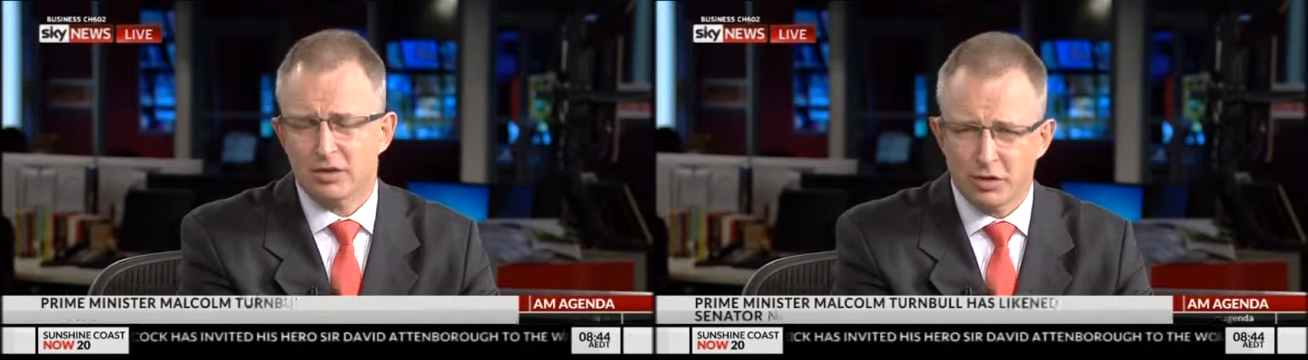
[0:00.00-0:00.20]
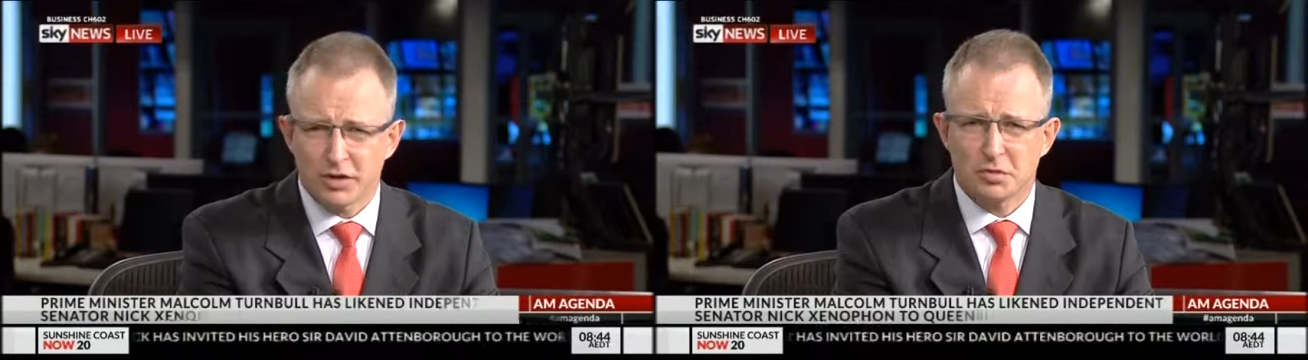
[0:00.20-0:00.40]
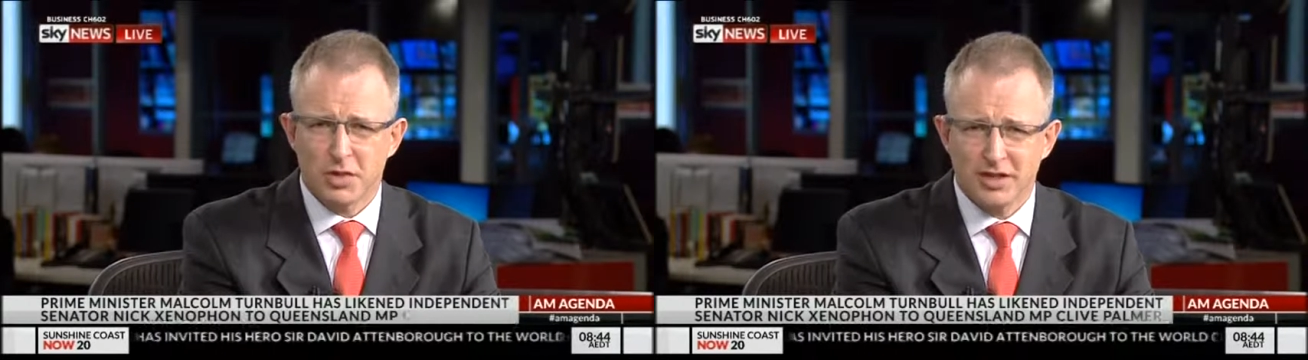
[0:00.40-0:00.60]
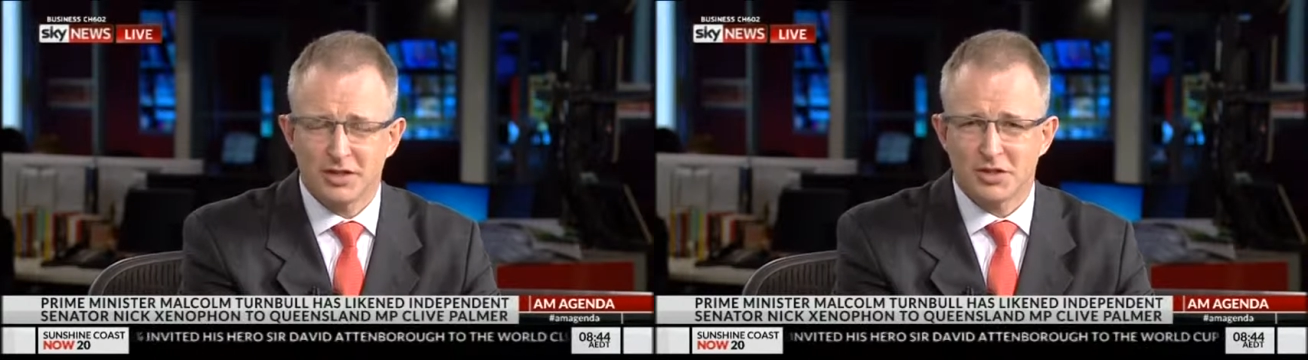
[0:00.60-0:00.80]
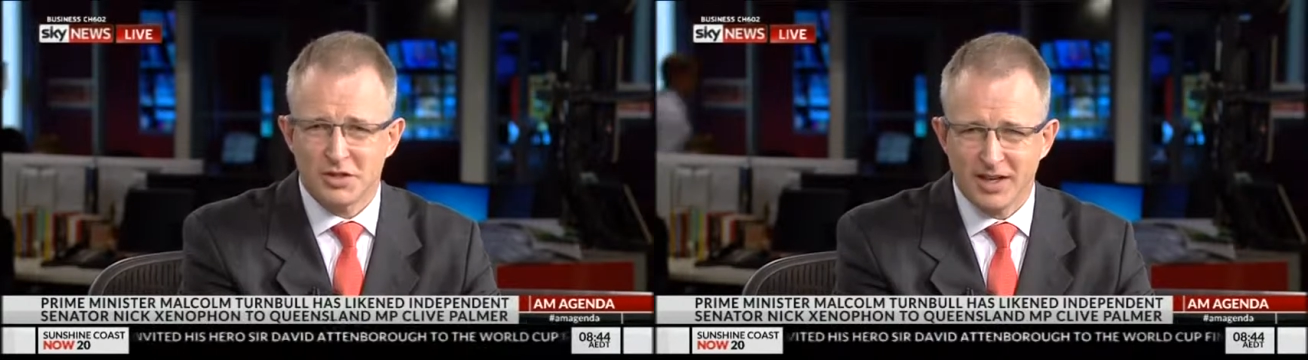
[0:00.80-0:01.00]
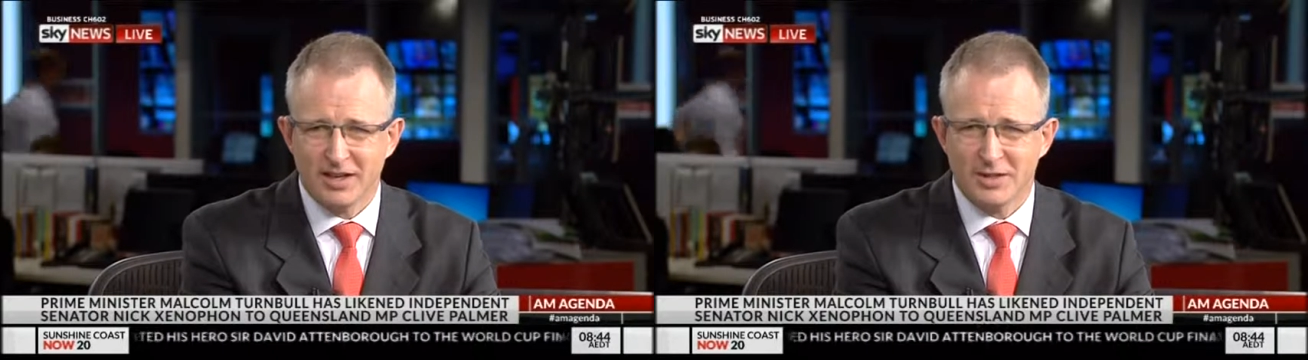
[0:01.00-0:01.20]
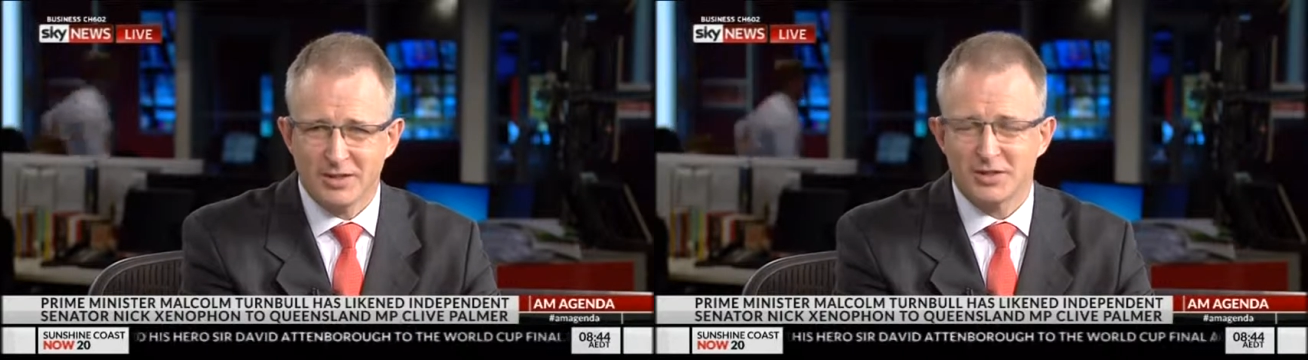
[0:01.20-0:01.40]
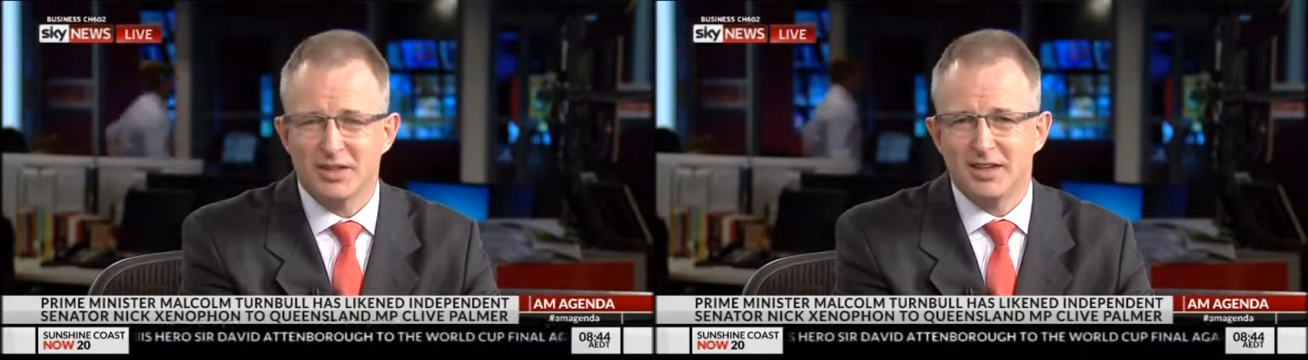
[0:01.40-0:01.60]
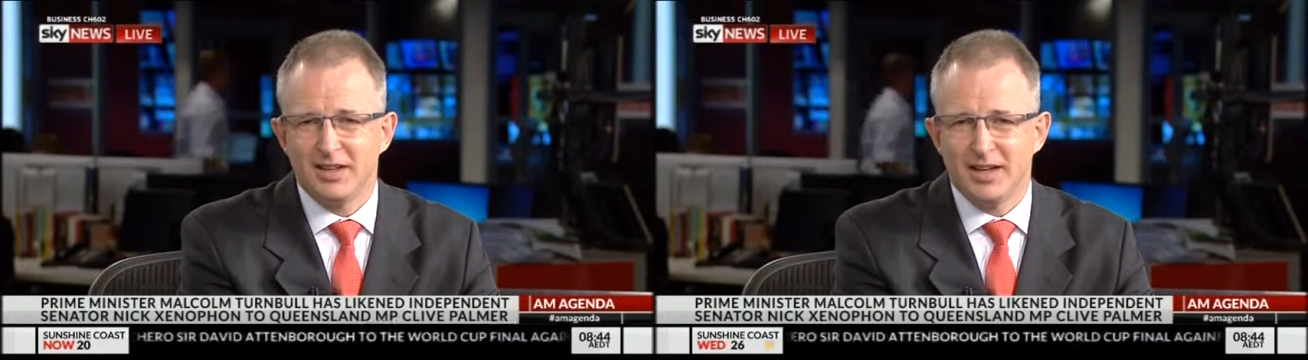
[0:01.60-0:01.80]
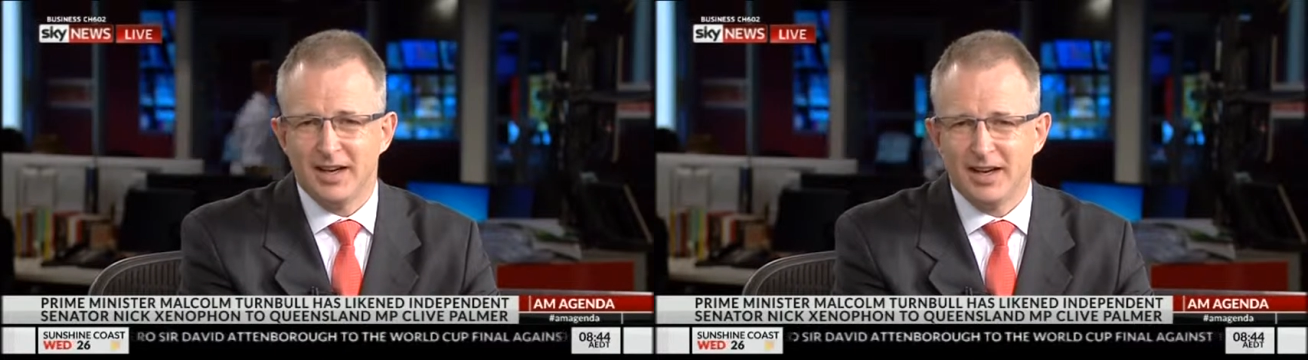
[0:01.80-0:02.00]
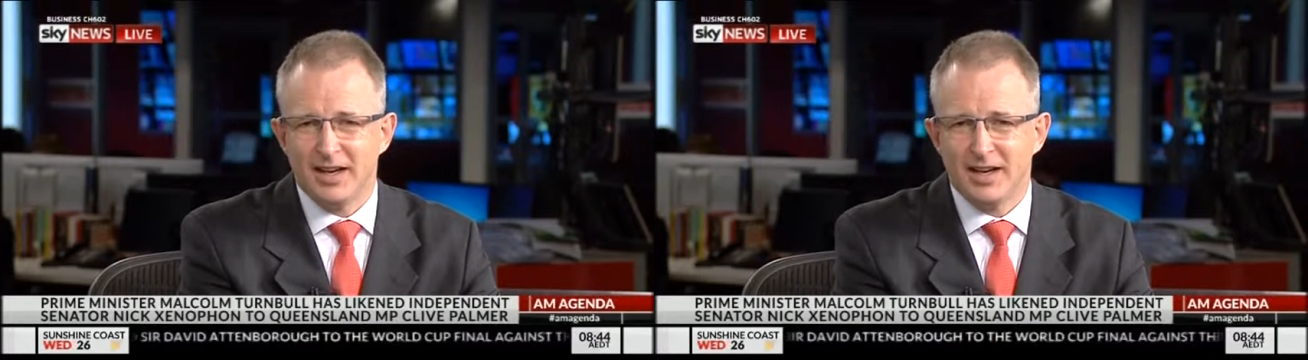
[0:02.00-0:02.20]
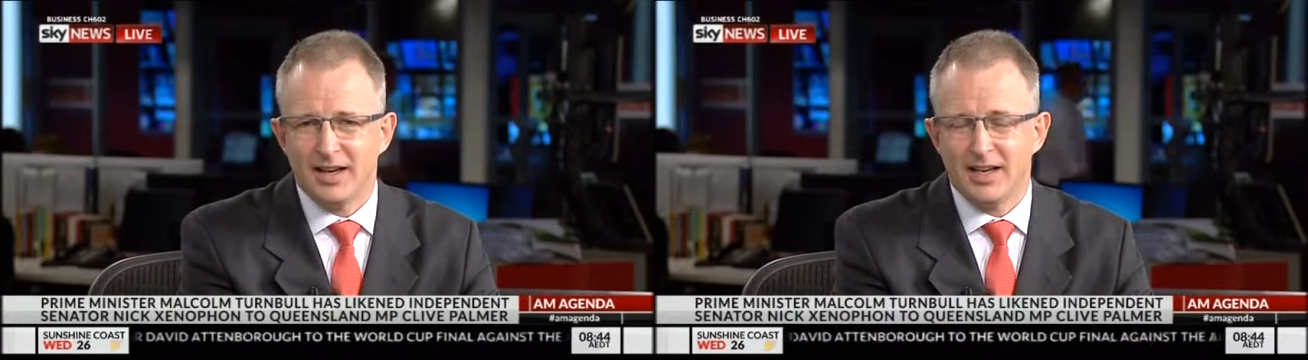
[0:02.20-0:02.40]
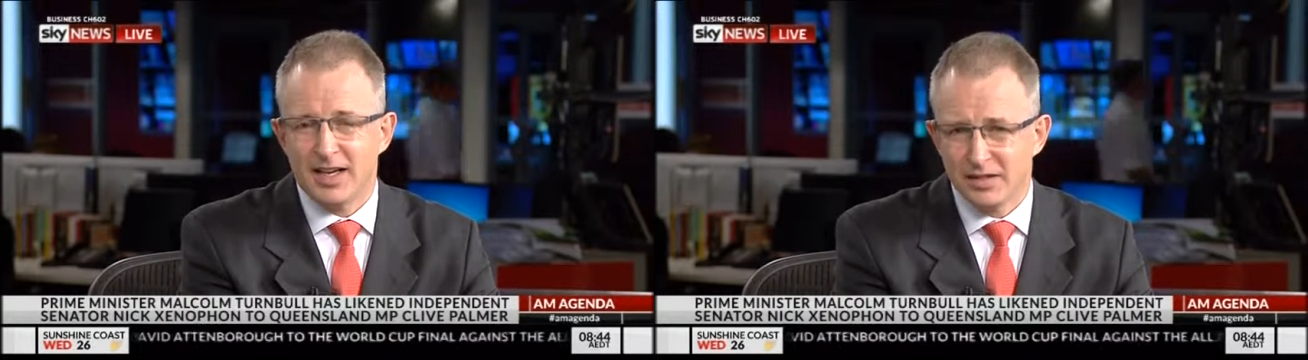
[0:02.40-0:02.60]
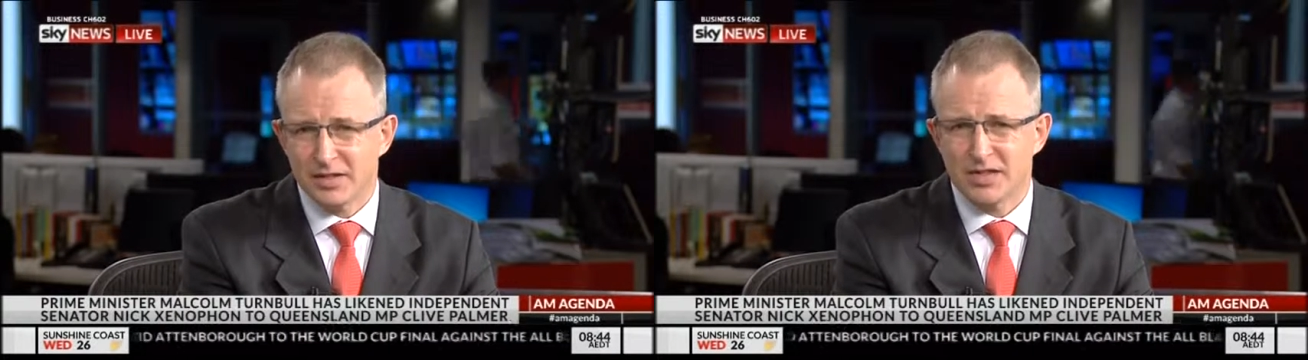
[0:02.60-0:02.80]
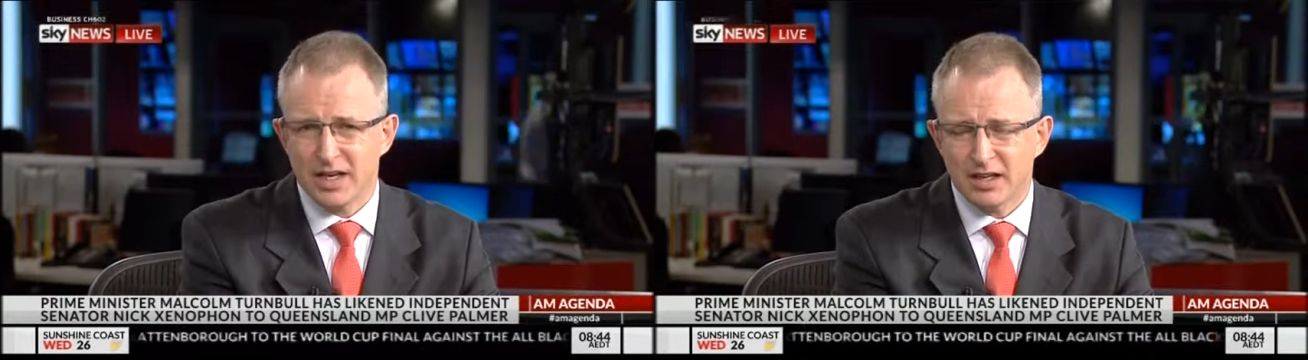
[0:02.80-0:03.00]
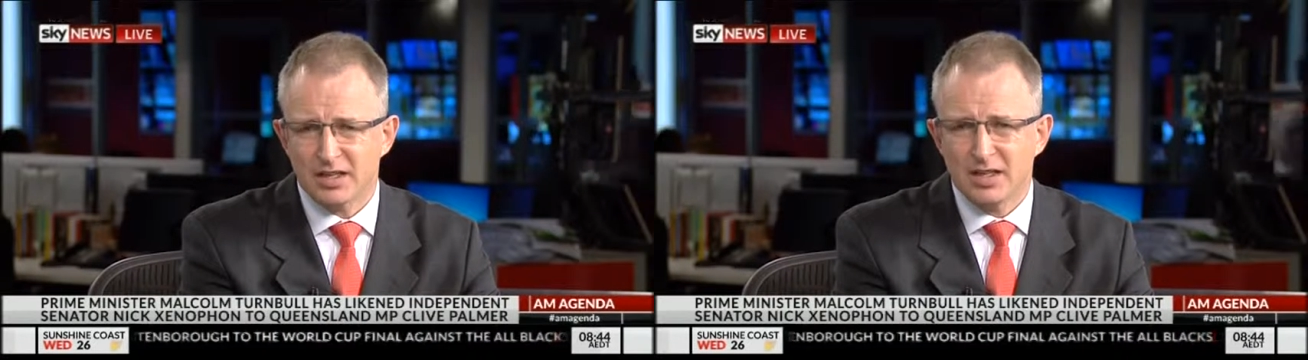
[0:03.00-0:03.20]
crossbench senators uh, in the Senate,